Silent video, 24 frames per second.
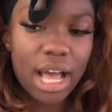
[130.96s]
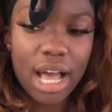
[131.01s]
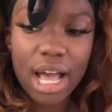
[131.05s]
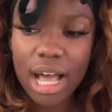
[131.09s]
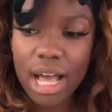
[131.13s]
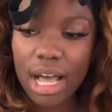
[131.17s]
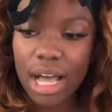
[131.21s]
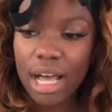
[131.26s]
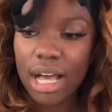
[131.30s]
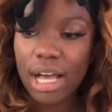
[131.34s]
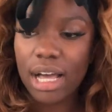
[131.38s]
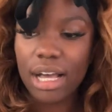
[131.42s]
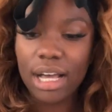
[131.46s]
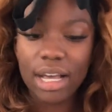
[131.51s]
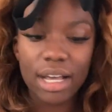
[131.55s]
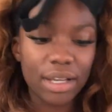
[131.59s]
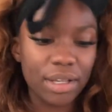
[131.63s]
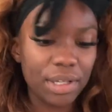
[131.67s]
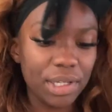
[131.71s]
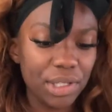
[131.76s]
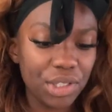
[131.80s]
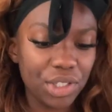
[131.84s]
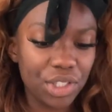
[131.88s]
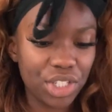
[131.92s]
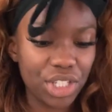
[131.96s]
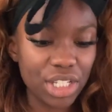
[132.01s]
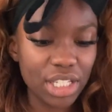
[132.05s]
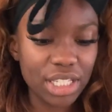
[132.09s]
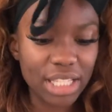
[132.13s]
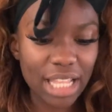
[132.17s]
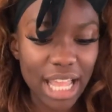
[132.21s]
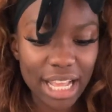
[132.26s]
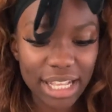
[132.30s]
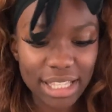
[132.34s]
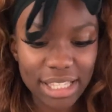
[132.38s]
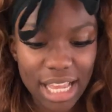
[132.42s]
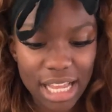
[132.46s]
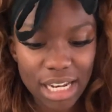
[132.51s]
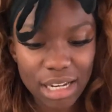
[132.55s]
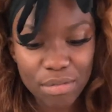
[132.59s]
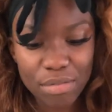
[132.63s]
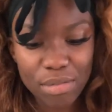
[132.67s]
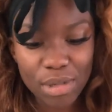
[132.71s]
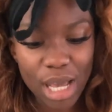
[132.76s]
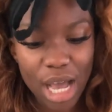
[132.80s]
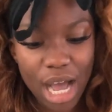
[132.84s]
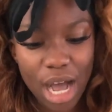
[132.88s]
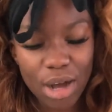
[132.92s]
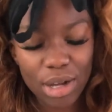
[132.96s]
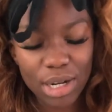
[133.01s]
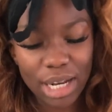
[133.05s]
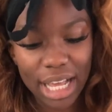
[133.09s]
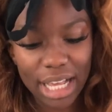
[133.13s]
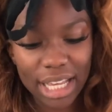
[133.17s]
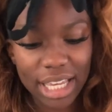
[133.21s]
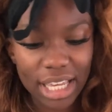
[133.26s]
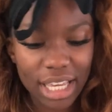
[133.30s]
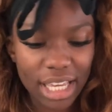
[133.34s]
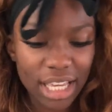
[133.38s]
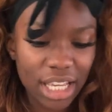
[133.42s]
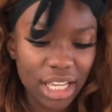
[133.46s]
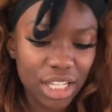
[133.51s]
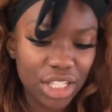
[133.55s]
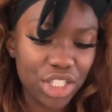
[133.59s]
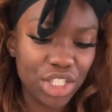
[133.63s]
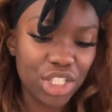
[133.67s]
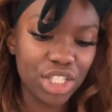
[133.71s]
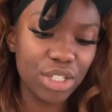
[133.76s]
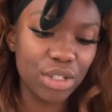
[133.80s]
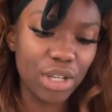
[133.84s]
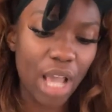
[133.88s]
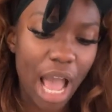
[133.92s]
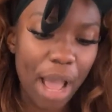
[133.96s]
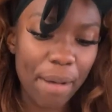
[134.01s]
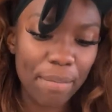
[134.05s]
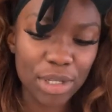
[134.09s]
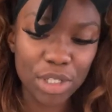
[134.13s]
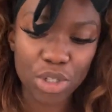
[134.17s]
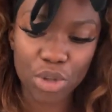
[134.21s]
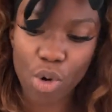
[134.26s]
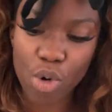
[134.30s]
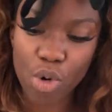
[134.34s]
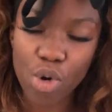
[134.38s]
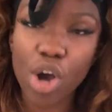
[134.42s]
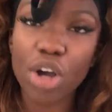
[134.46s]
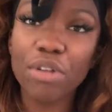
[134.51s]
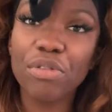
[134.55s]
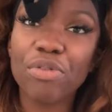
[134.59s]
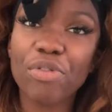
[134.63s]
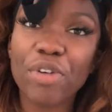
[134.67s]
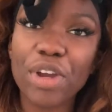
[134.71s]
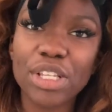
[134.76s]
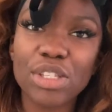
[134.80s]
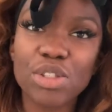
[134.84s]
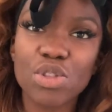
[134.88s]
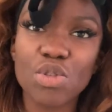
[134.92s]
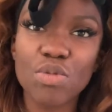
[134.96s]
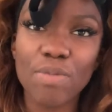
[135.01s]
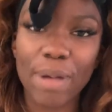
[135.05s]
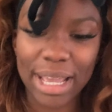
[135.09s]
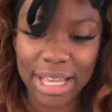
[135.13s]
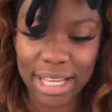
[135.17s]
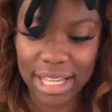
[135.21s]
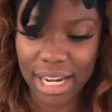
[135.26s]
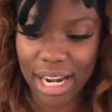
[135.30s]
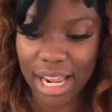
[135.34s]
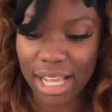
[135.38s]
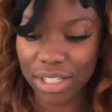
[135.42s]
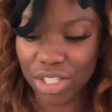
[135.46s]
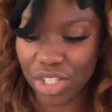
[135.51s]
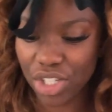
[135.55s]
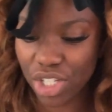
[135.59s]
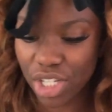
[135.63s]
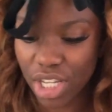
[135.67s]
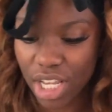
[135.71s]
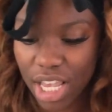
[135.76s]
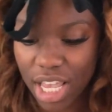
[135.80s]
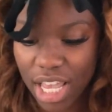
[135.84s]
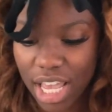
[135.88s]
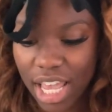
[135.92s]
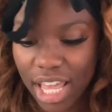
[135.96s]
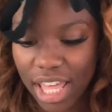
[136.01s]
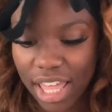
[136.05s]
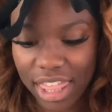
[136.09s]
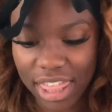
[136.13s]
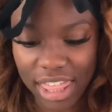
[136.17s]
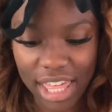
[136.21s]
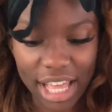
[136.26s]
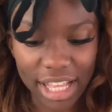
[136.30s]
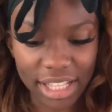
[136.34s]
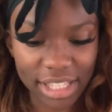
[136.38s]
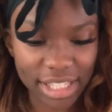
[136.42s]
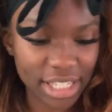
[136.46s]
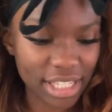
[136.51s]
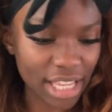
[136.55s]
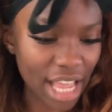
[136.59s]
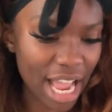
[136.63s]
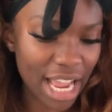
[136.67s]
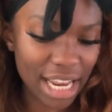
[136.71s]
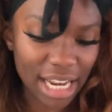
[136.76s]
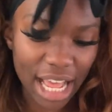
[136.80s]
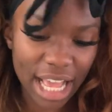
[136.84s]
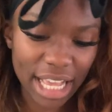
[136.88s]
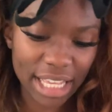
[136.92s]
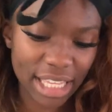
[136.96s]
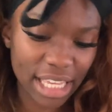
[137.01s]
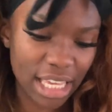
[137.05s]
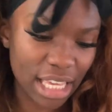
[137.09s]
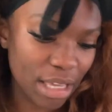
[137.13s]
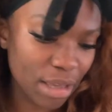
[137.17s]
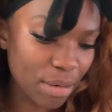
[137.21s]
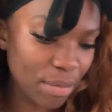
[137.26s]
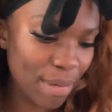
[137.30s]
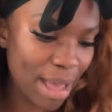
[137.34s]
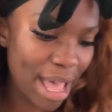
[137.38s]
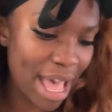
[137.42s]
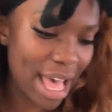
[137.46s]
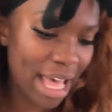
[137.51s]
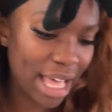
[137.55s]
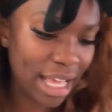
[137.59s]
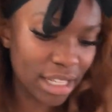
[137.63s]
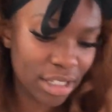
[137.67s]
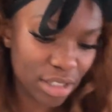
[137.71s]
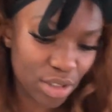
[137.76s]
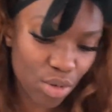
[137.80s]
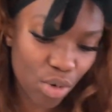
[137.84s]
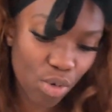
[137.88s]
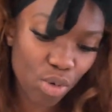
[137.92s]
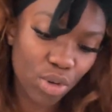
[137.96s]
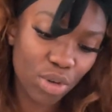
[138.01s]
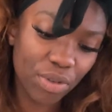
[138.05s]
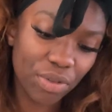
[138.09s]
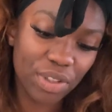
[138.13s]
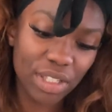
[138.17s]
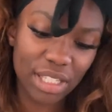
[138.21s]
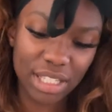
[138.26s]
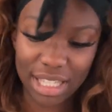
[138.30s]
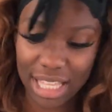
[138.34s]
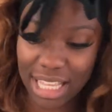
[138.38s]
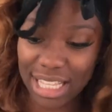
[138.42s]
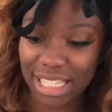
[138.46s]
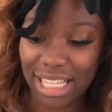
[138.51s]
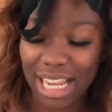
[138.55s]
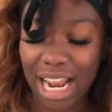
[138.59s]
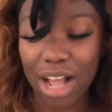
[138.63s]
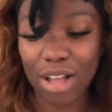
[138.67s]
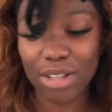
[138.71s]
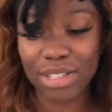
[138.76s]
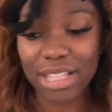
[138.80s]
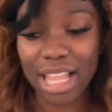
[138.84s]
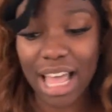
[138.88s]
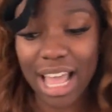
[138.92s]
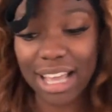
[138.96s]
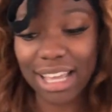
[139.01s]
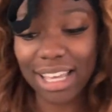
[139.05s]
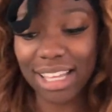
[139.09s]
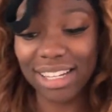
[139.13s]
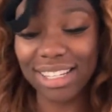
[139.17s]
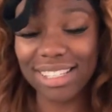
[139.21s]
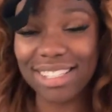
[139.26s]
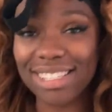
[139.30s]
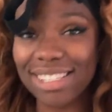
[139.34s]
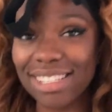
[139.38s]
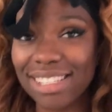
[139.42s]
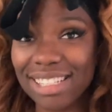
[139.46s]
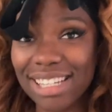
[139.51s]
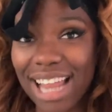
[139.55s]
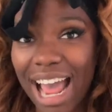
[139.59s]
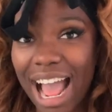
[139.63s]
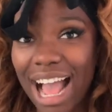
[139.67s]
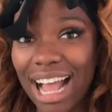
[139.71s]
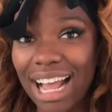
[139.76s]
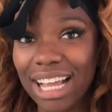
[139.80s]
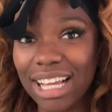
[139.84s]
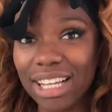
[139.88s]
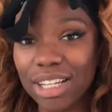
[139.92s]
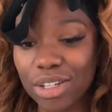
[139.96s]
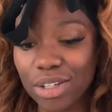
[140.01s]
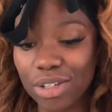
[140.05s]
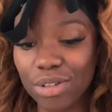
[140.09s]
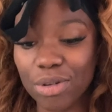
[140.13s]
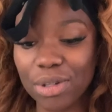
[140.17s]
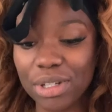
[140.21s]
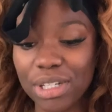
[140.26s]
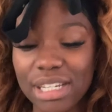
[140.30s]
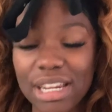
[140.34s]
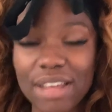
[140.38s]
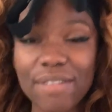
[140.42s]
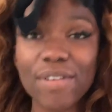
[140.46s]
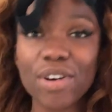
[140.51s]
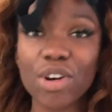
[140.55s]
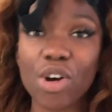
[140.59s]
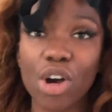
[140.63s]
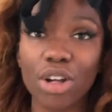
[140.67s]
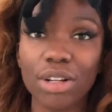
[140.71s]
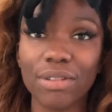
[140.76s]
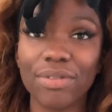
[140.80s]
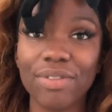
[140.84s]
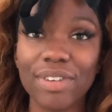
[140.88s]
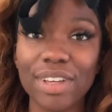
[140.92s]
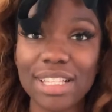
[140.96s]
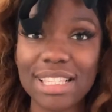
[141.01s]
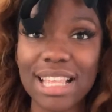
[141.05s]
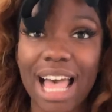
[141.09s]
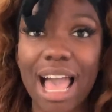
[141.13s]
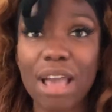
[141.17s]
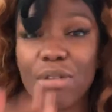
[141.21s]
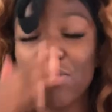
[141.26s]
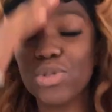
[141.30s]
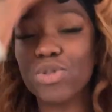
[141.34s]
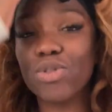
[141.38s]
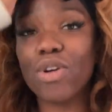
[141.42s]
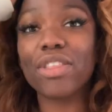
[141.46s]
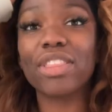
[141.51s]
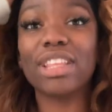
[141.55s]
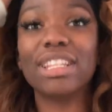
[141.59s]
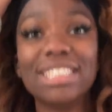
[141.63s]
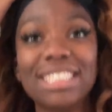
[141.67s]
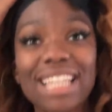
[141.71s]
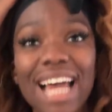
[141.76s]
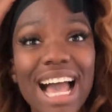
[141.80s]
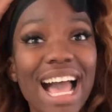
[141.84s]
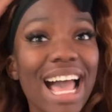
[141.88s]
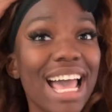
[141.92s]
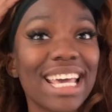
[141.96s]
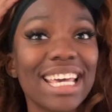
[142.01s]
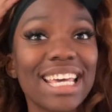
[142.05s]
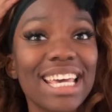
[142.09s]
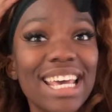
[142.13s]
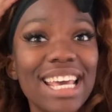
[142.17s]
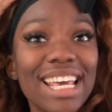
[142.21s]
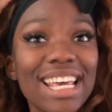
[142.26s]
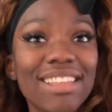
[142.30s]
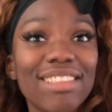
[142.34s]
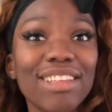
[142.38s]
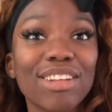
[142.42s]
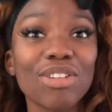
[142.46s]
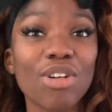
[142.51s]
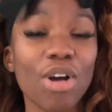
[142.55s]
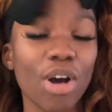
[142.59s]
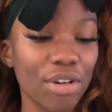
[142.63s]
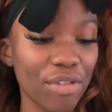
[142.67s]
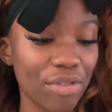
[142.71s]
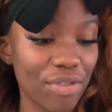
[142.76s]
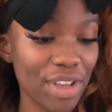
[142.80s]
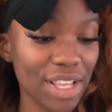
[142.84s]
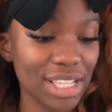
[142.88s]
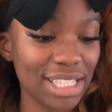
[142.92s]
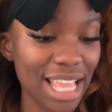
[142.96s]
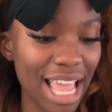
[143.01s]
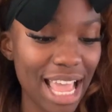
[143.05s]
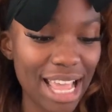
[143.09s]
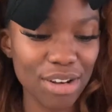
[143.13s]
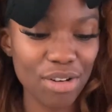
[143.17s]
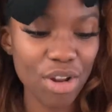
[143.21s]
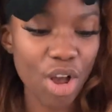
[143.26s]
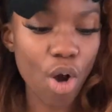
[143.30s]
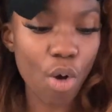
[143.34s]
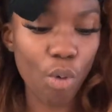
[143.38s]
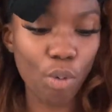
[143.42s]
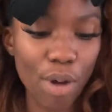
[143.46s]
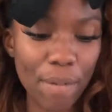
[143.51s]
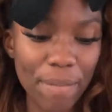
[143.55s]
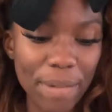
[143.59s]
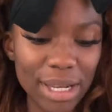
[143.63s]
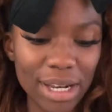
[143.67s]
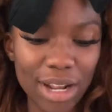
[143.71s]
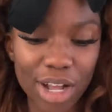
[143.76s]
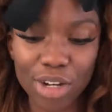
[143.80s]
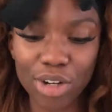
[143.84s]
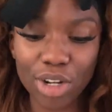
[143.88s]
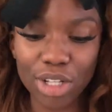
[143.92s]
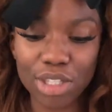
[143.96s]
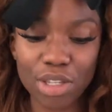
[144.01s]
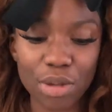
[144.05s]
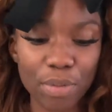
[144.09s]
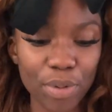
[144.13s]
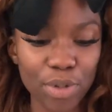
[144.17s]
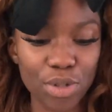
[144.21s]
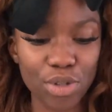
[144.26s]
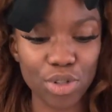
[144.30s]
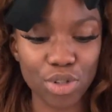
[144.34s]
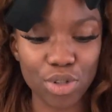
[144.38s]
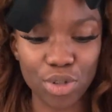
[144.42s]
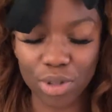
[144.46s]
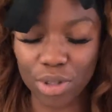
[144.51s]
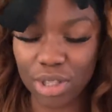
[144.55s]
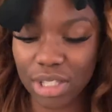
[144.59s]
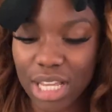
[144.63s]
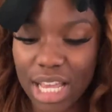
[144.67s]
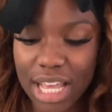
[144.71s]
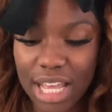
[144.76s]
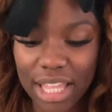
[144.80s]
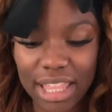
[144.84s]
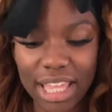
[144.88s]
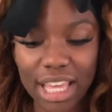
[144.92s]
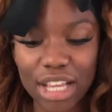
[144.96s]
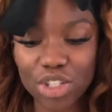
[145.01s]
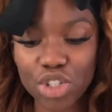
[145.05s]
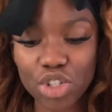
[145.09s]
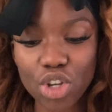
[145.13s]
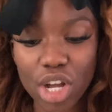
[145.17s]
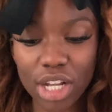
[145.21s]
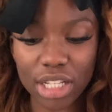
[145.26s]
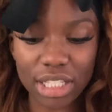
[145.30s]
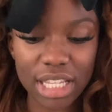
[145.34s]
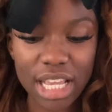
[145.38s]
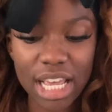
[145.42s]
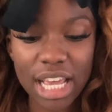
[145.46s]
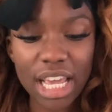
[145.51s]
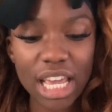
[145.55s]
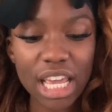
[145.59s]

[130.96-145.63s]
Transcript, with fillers: Uh, she's like telling me how like she I must go confess to my crush that I like him and all of these things. And I was like, listen, I could never confess. I would rather die than confess. And women are not supposed to shoot their shots.